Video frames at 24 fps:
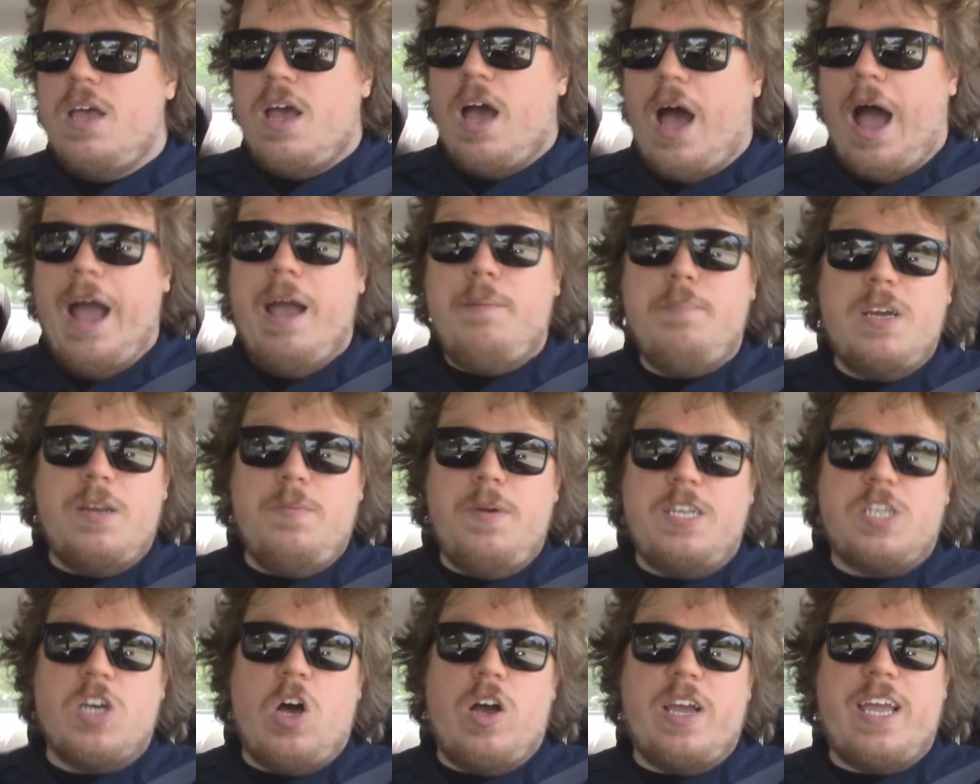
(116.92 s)
I'm going to
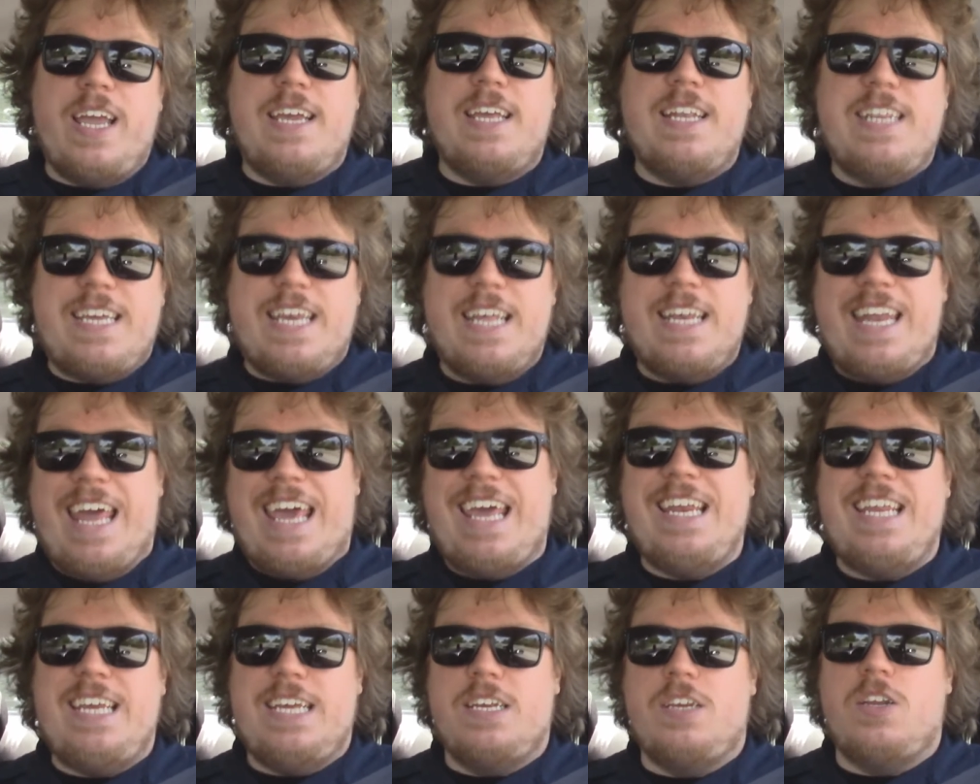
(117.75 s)
be talking in
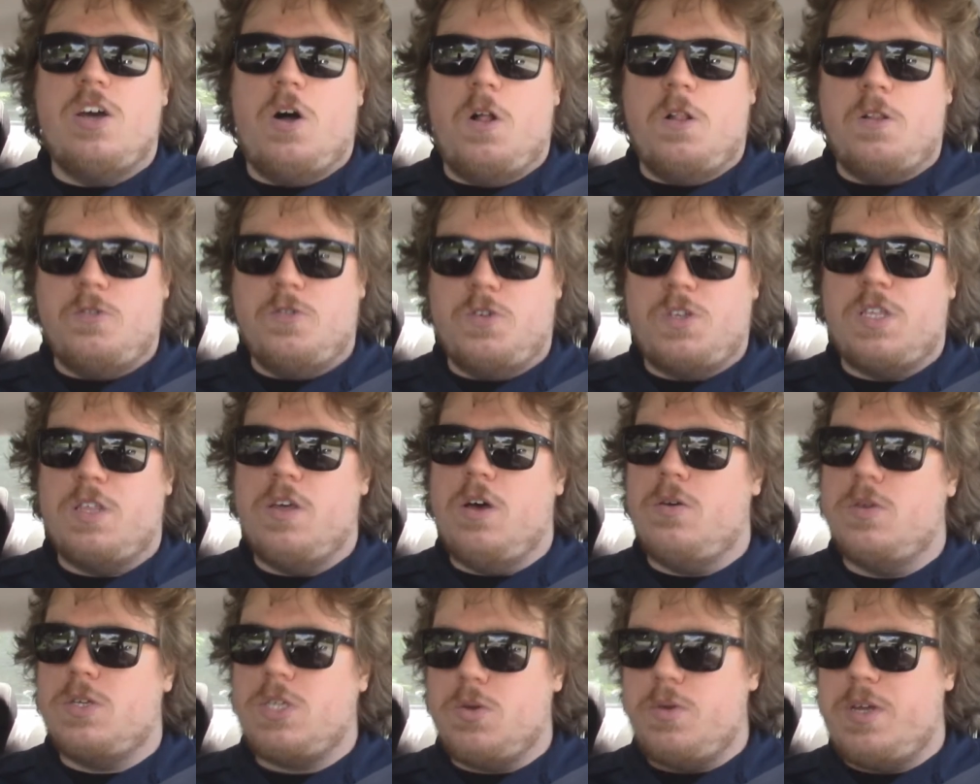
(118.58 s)
Canadian dollars
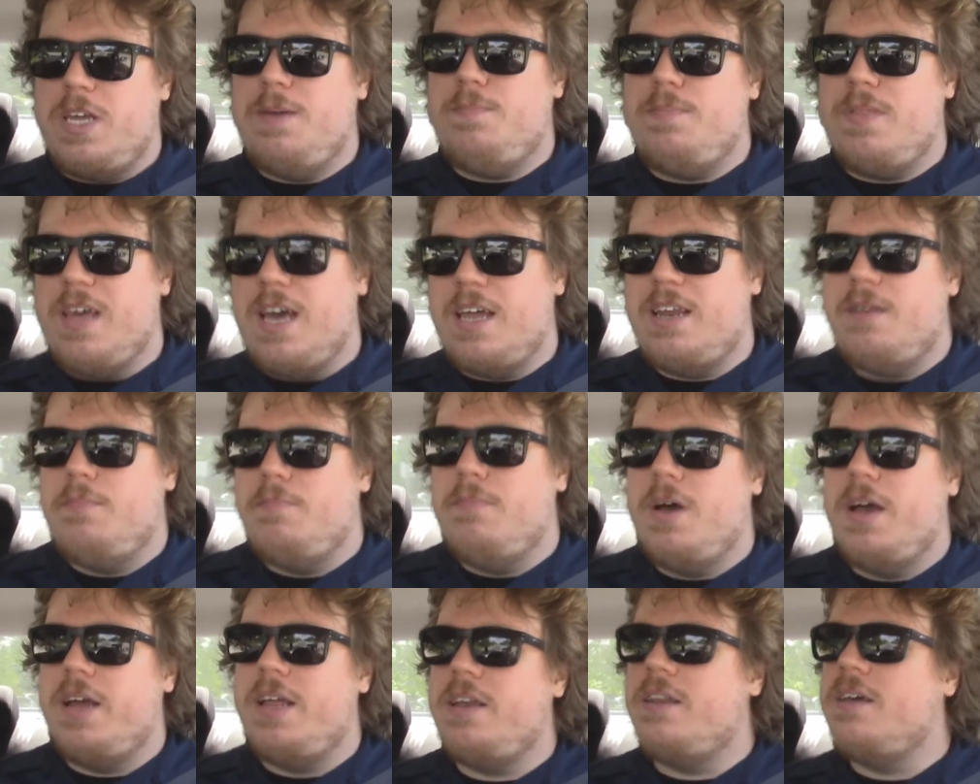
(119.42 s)
though, so keep that in
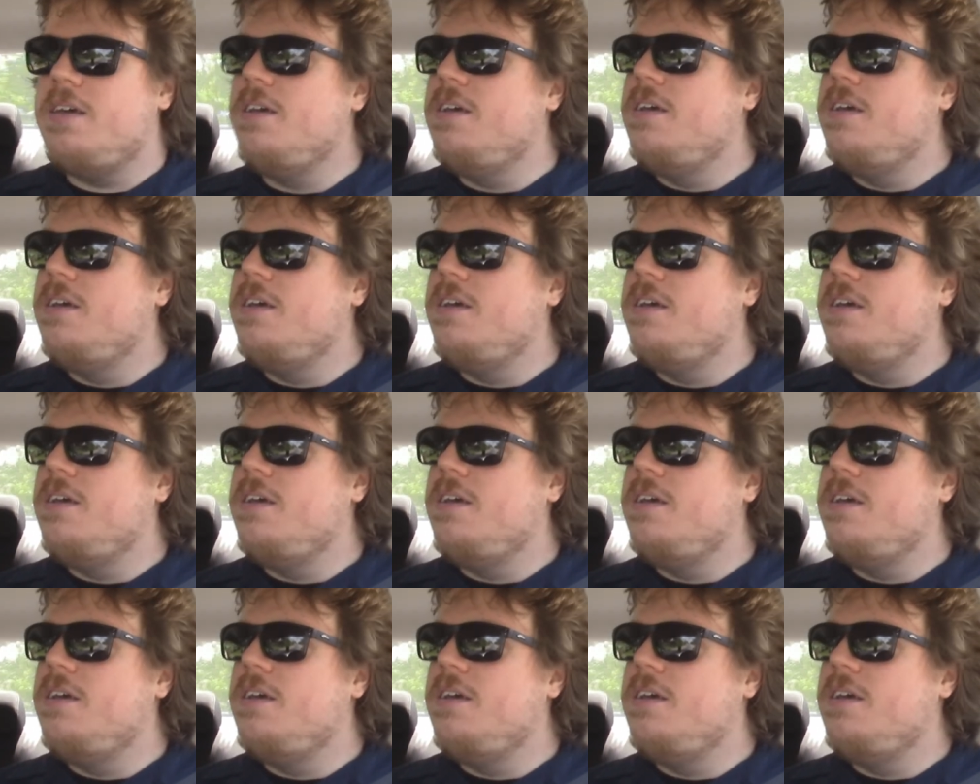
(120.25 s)
mind.